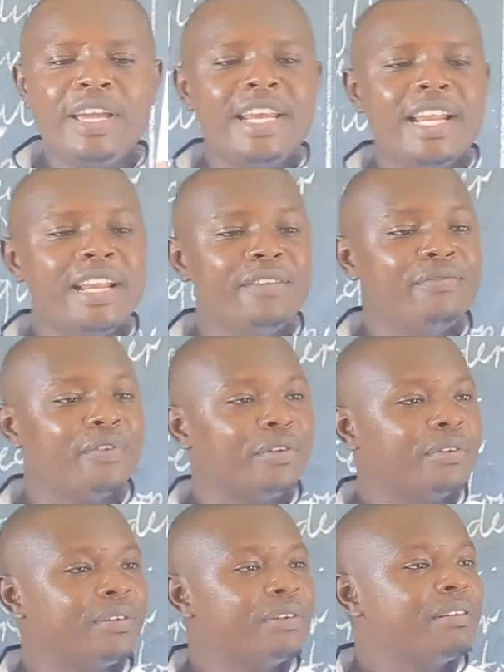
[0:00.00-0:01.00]
any
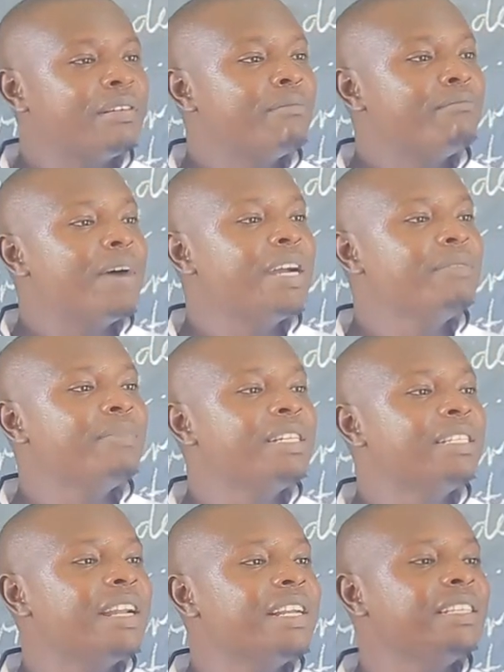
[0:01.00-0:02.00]
level. My
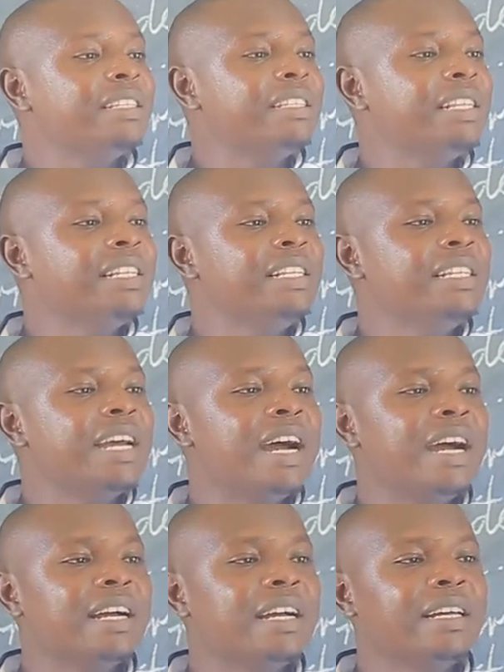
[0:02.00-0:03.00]
measuring
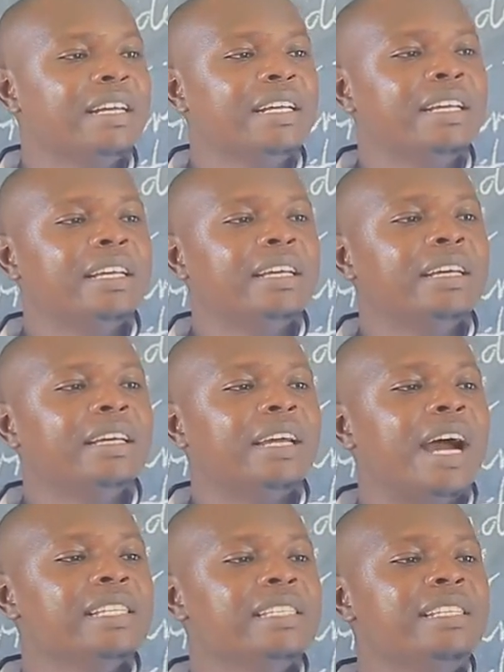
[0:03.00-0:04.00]
cylinder
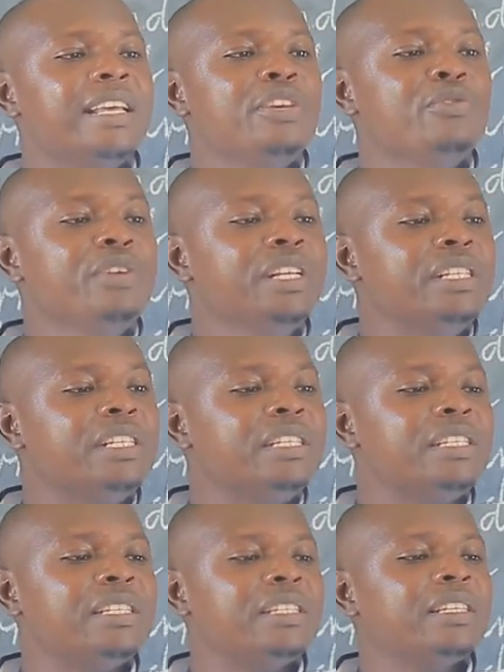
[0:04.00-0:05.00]
has the
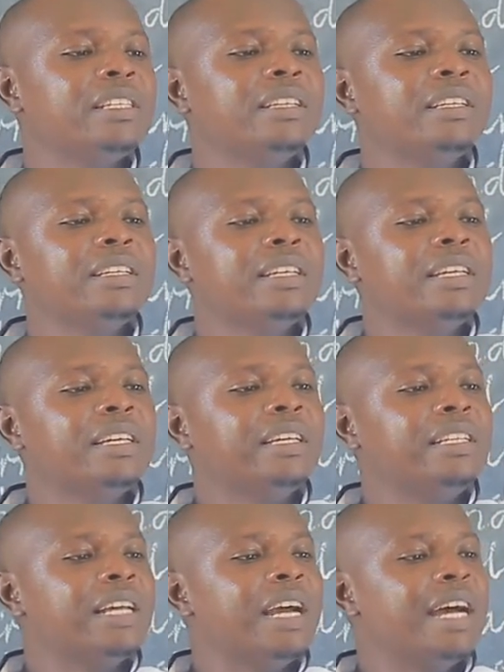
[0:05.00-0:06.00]
units.
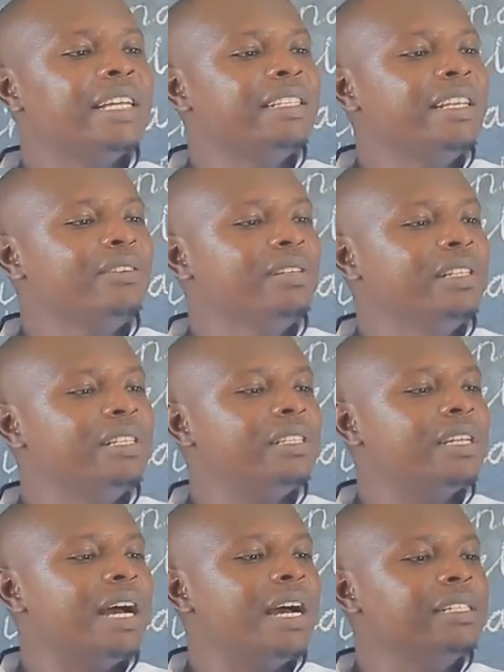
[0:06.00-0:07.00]
It has the
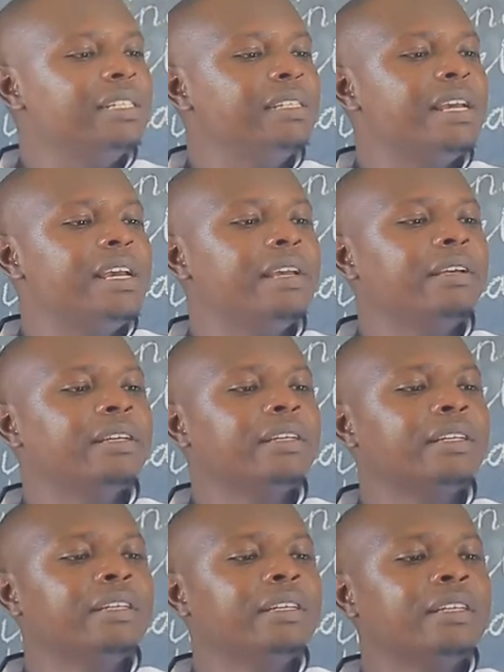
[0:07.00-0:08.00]
units as uh,
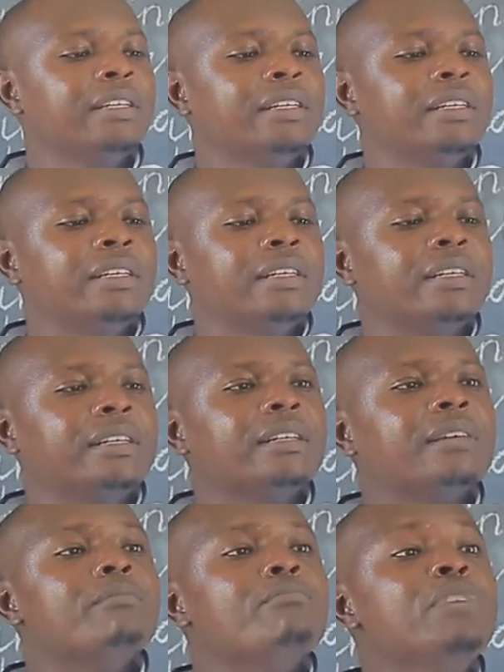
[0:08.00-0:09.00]

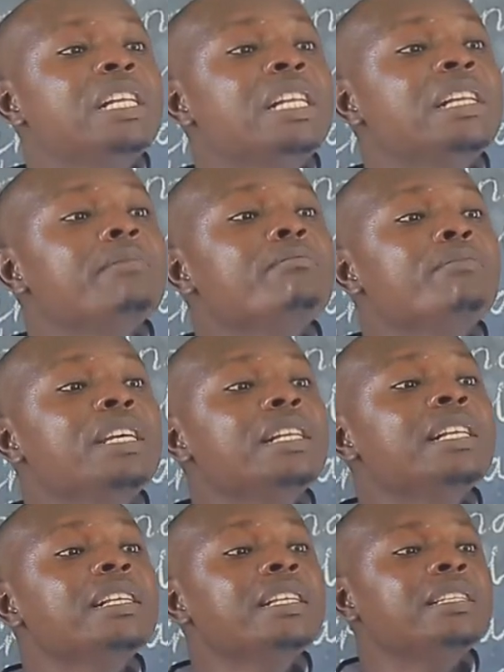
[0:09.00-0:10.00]
milli
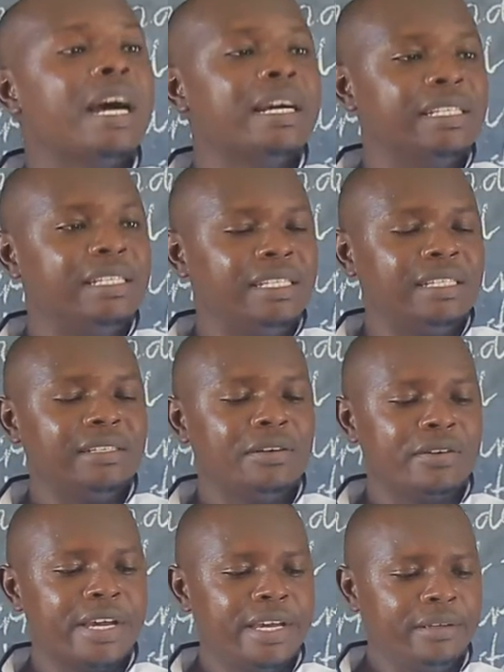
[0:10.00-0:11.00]
milliliters,
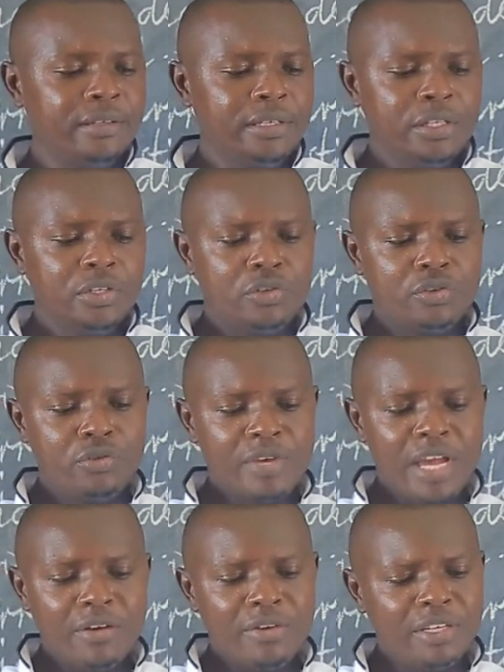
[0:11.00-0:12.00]
okay? So
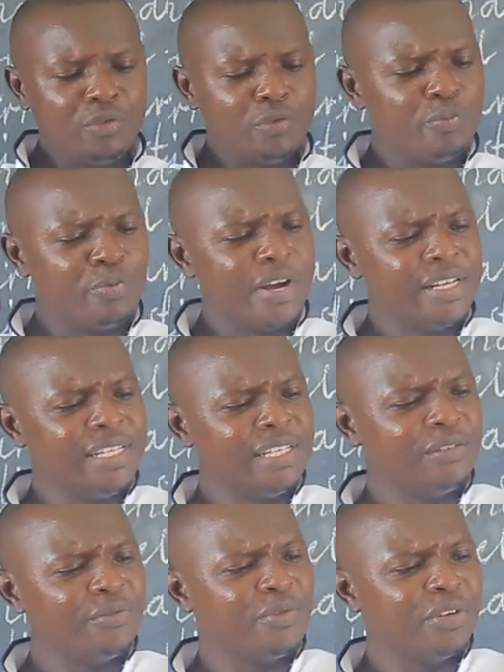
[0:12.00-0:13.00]
we are going to pour
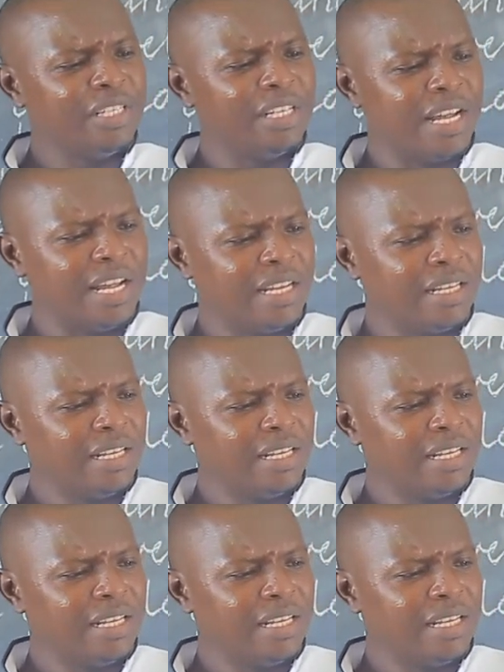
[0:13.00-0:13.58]
this water